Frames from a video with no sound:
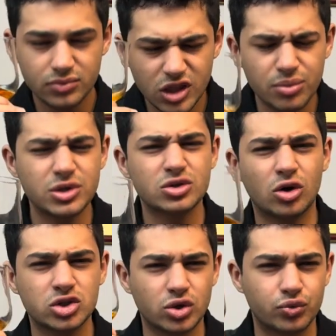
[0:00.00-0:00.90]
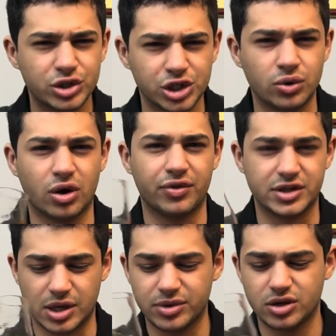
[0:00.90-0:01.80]
But there's also a rich oak on
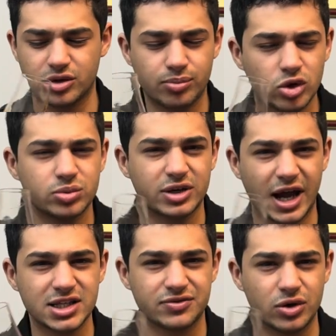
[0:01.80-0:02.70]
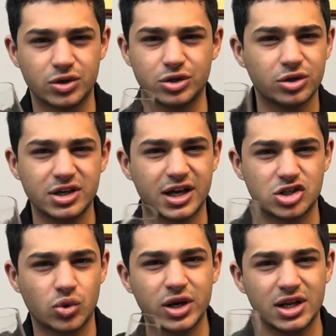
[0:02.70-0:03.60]
this. I mean, there are multiple kinds of oak. You're looking at a
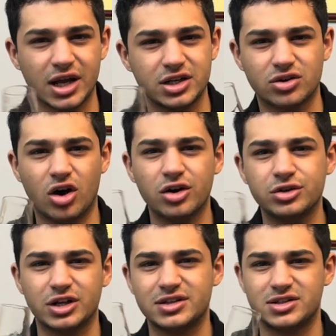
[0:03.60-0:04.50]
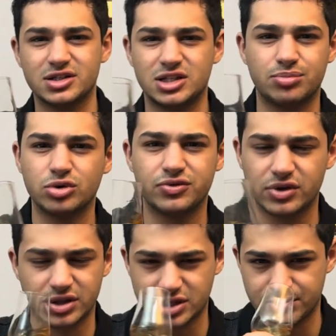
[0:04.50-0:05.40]
29-year, 160 proof
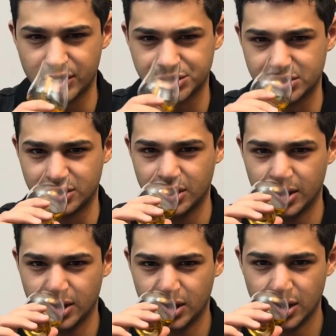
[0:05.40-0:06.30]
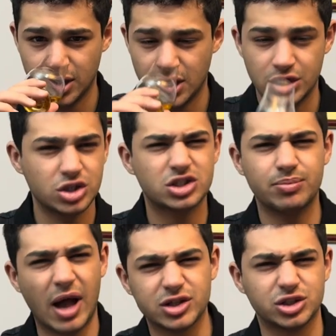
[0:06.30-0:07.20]
expression. Just
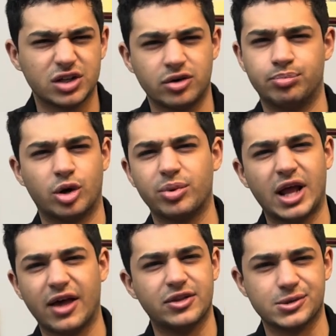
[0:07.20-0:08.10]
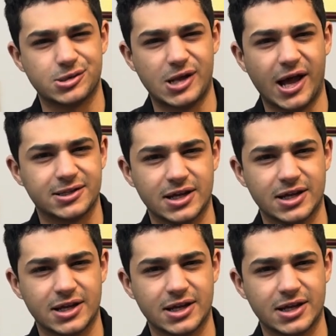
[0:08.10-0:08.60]
imagine if a bourbon had those stats.